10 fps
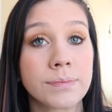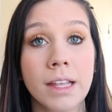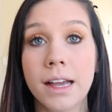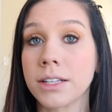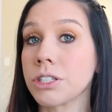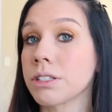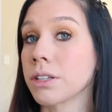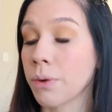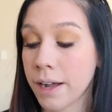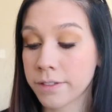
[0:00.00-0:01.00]
yeah, you just
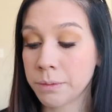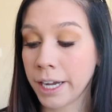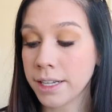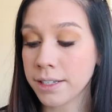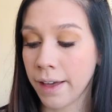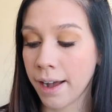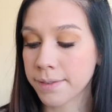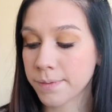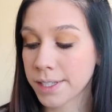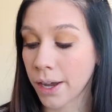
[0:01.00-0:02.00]
don't have to buy into
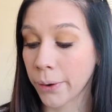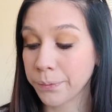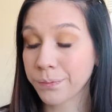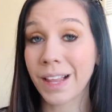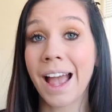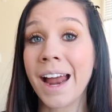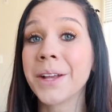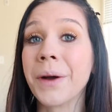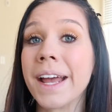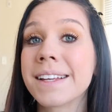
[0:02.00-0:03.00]
that. So
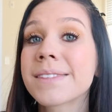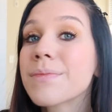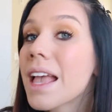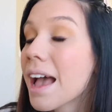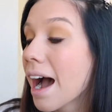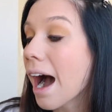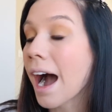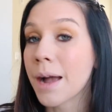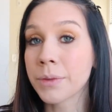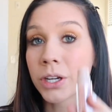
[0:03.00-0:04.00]
anyways,
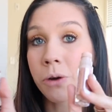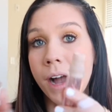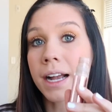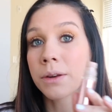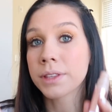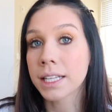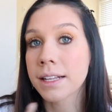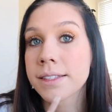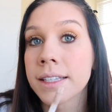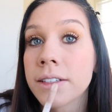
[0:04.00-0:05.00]
I'm gonna go back in with the
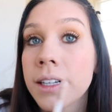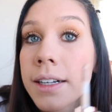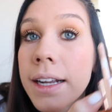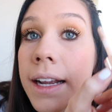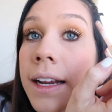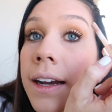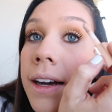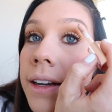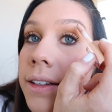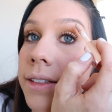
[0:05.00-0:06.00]
concealer
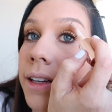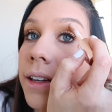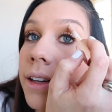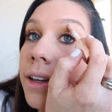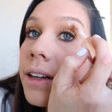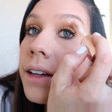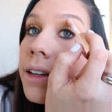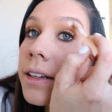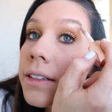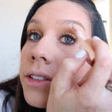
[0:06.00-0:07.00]
and
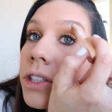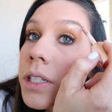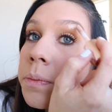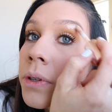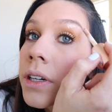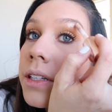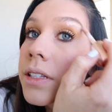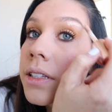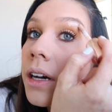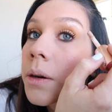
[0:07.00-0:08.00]
just put
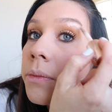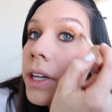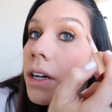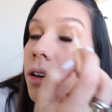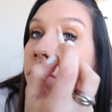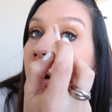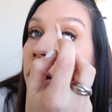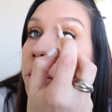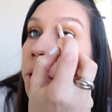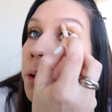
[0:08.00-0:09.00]
some like
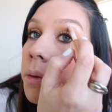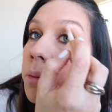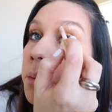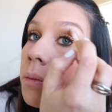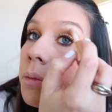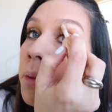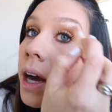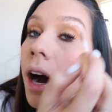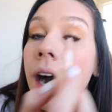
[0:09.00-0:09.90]
along my